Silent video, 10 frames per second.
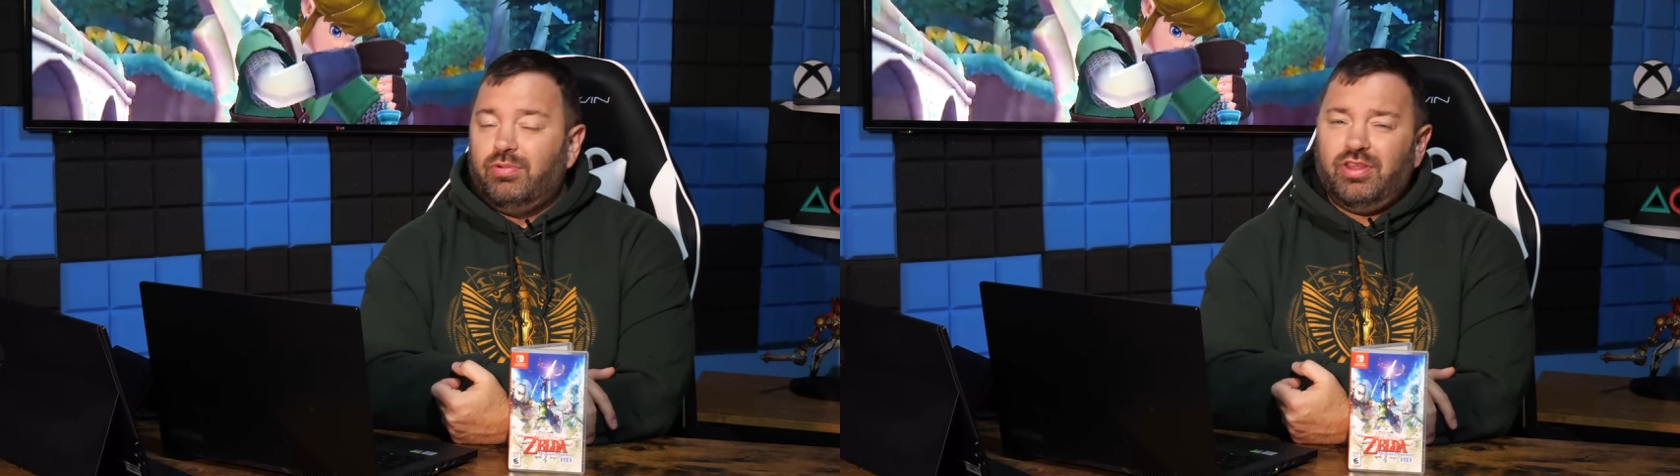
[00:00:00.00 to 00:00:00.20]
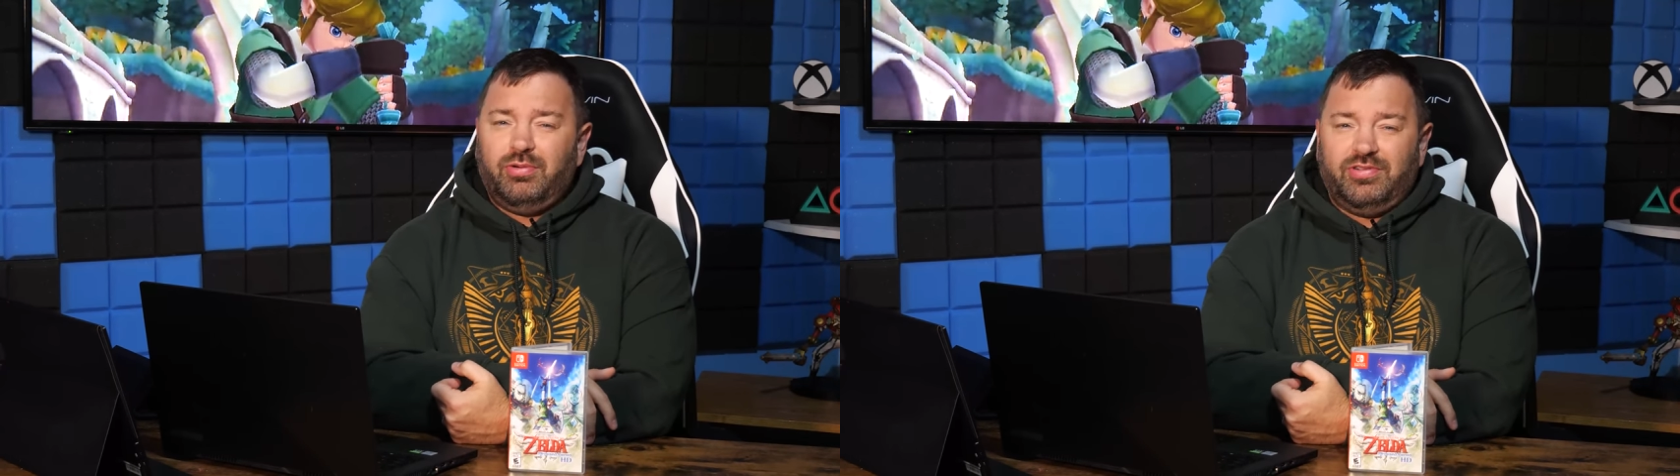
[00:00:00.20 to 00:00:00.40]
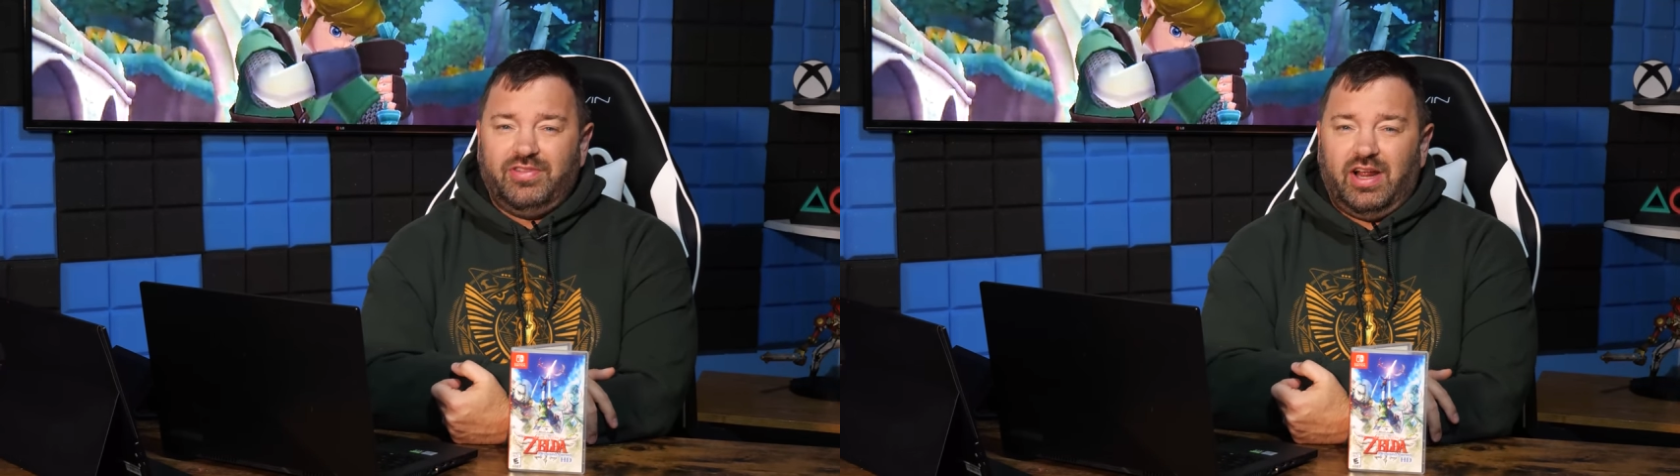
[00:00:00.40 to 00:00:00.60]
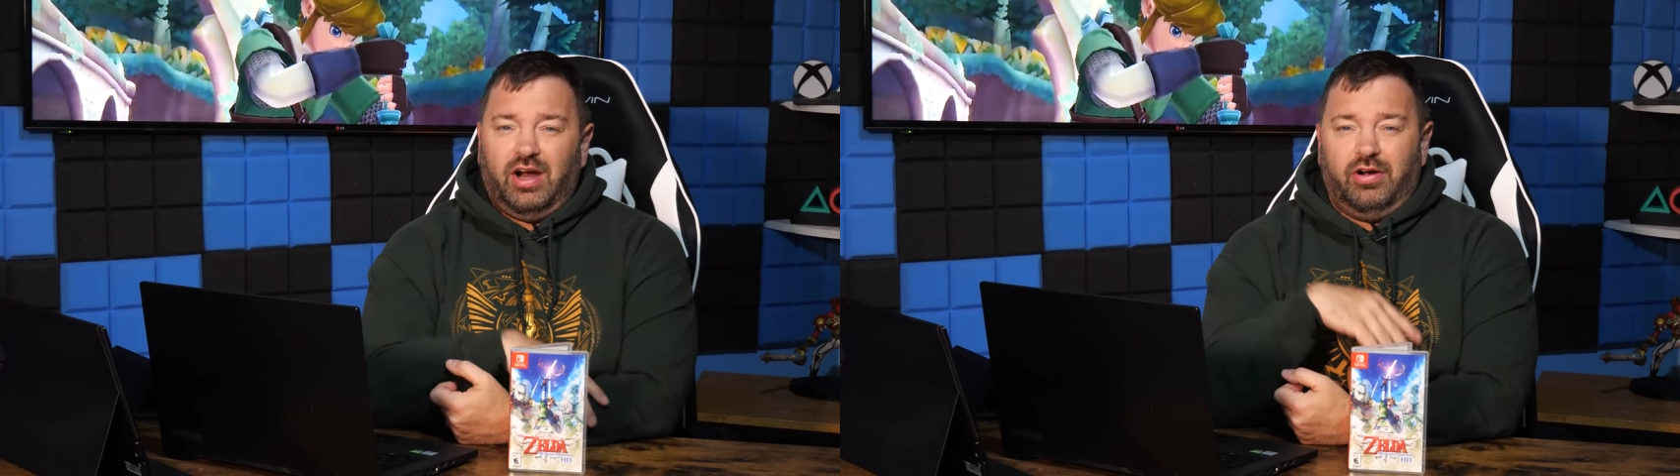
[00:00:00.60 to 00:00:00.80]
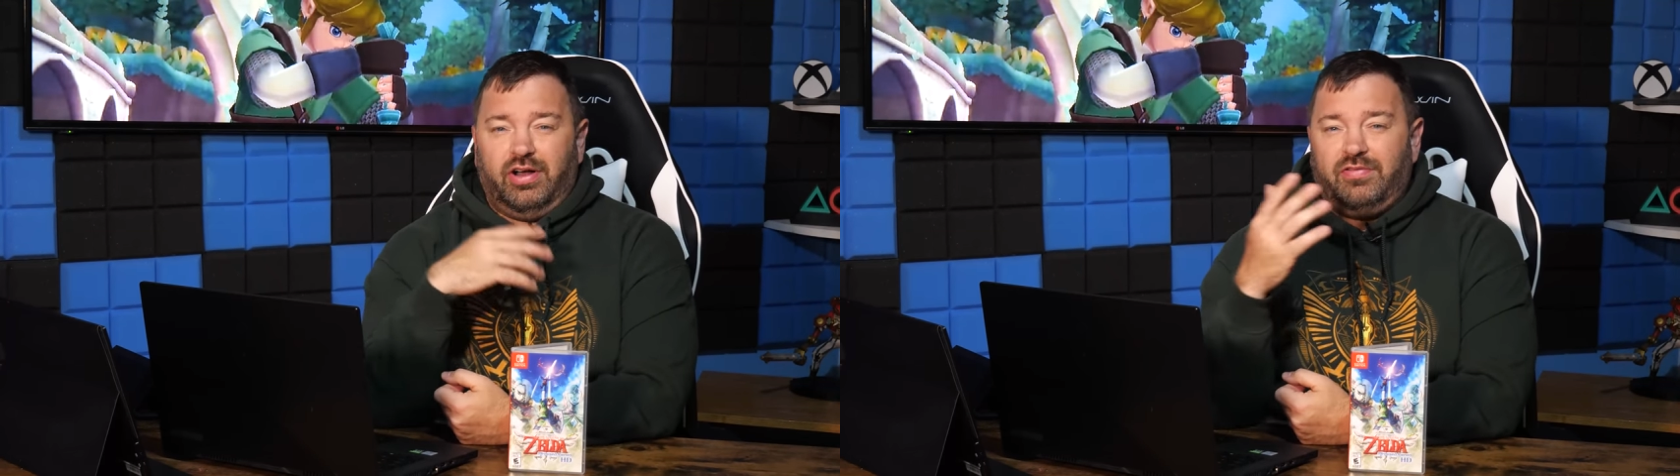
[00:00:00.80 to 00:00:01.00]
really wasn't that
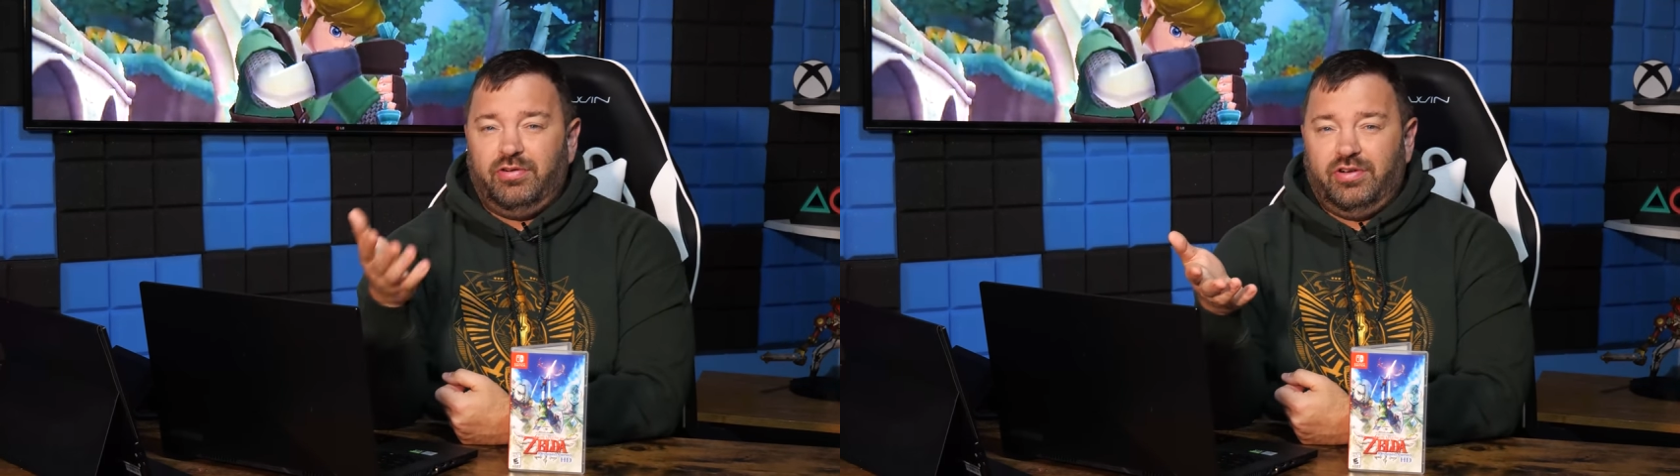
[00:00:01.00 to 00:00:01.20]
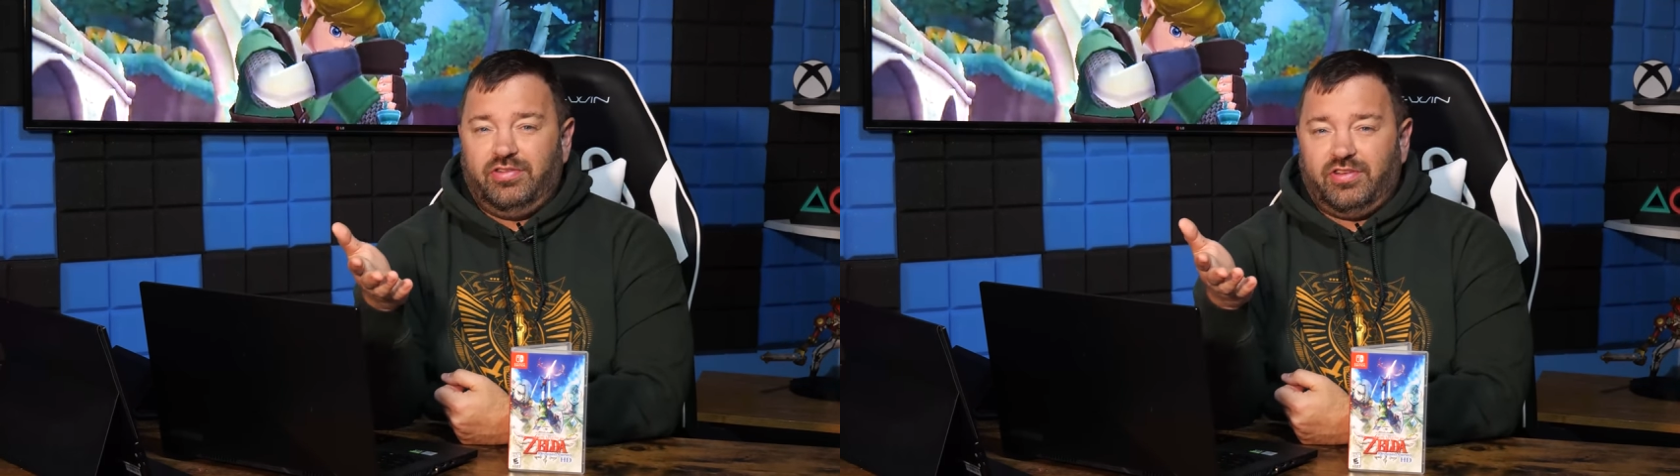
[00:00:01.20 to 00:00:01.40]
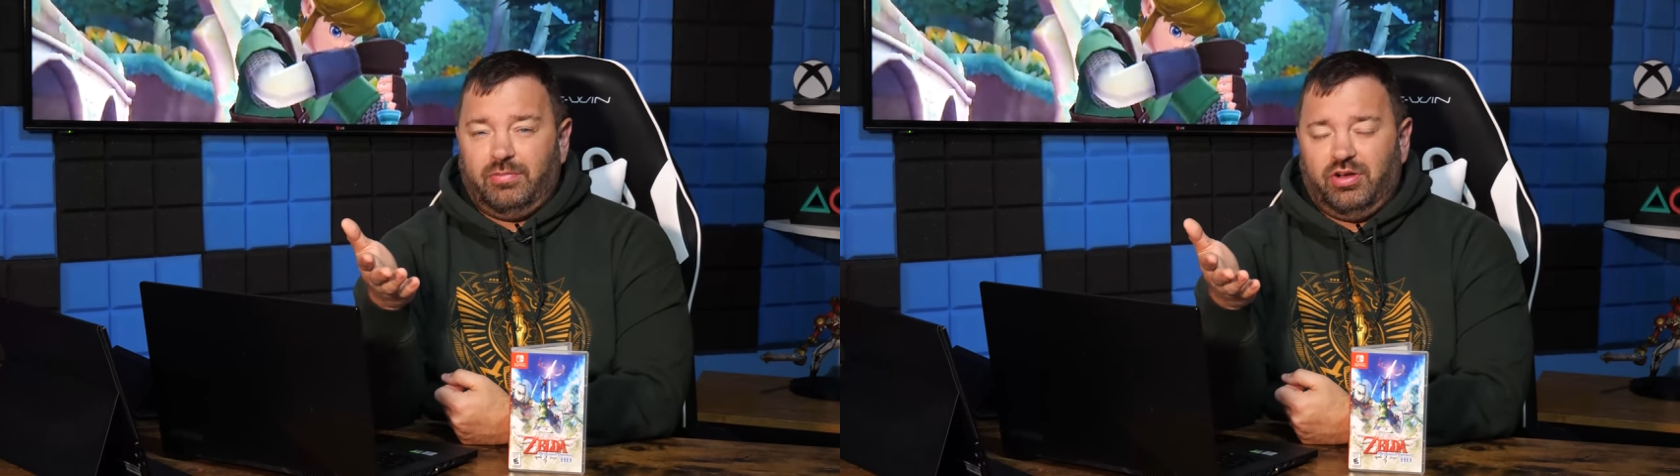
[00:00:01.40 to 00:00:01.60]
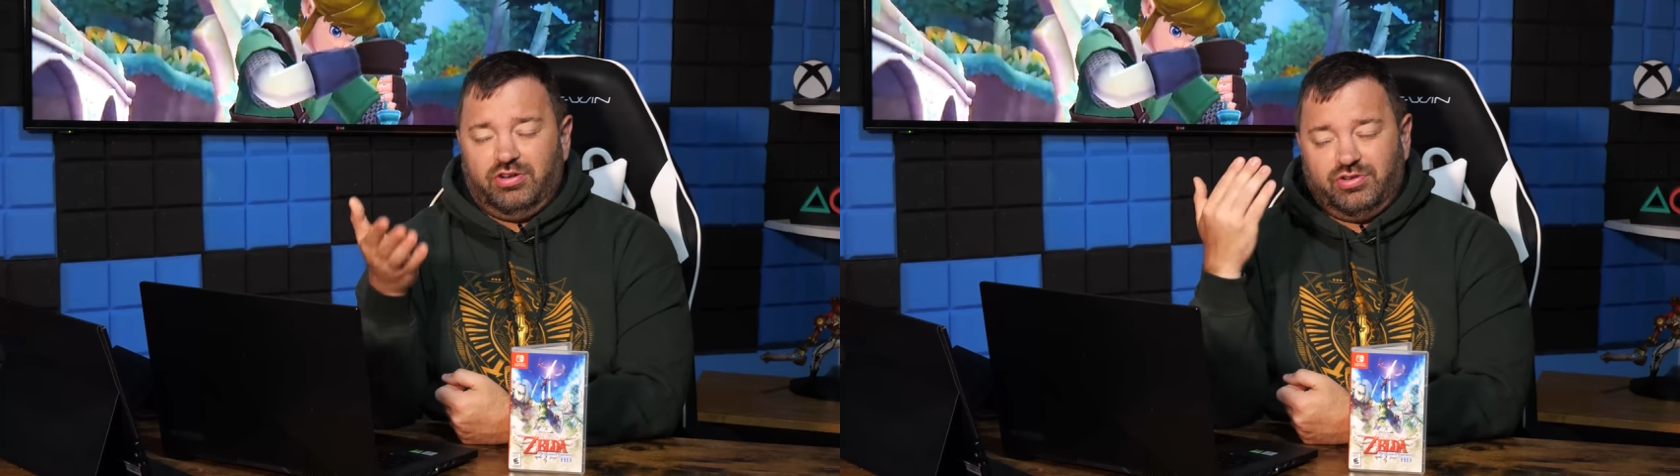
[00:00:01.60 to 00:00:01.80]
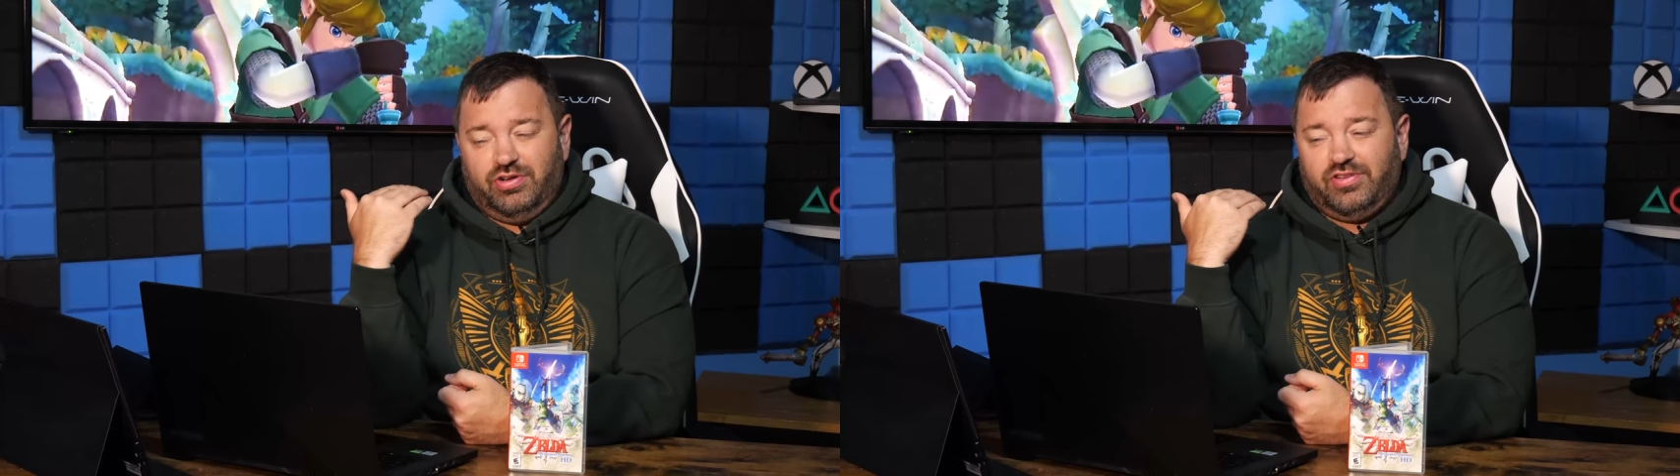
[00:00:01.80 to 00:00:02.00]
hard and i've heard in some
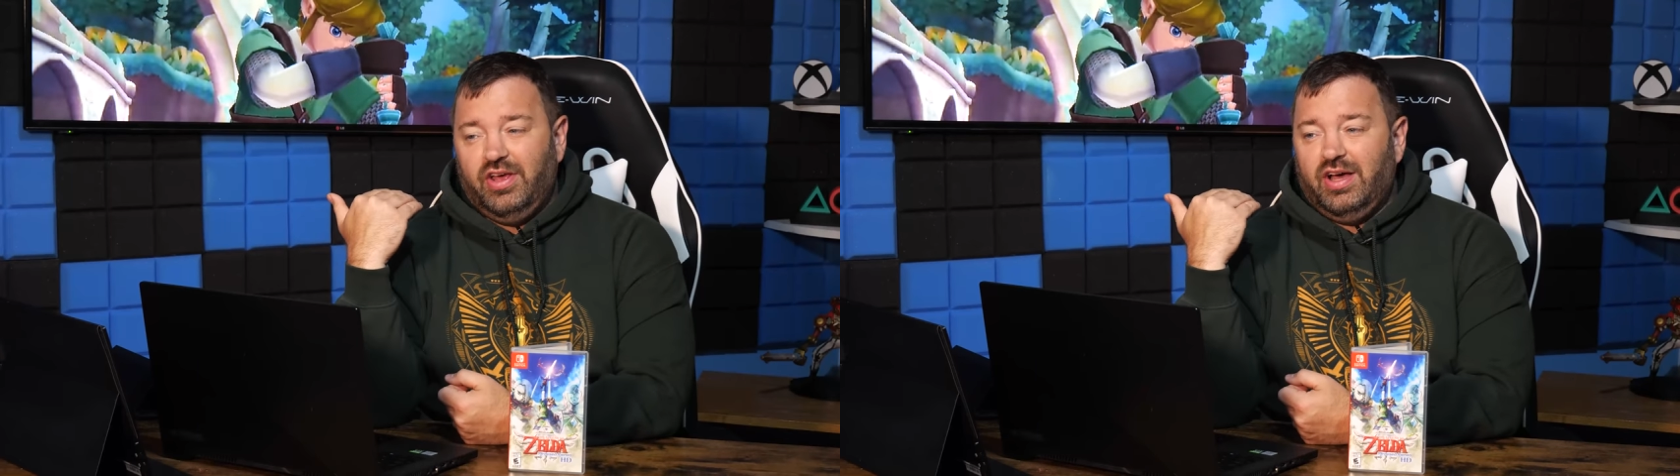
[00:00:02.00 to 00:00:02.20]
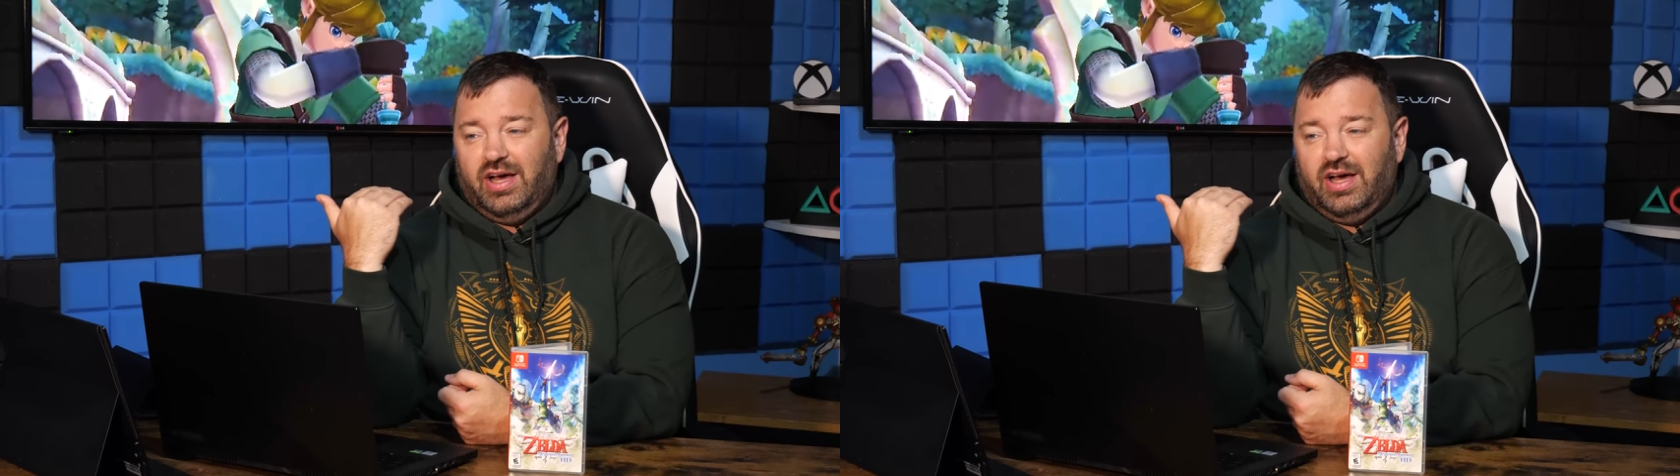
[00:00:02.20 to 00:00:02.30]
countries